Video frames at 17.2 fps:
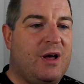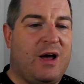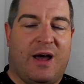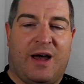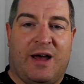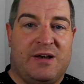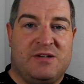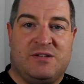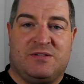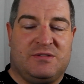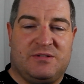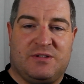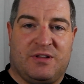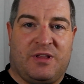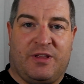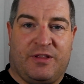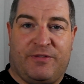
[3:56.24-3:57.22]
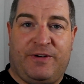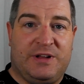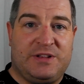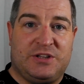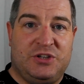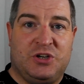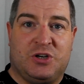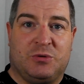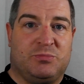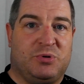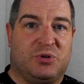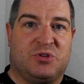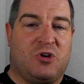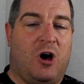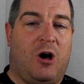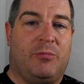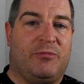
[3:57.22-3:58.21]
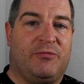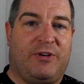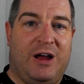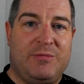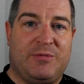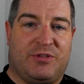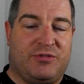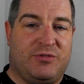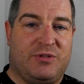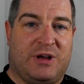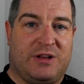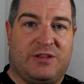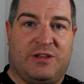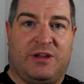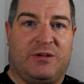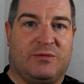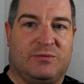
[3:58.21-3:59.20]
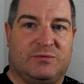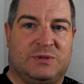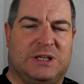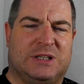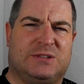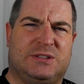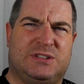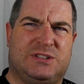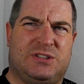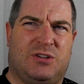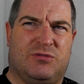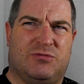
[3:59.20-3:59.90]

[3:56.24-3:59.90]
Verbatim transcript: And the fact that you can put carbon fiber through that thing, well, it's not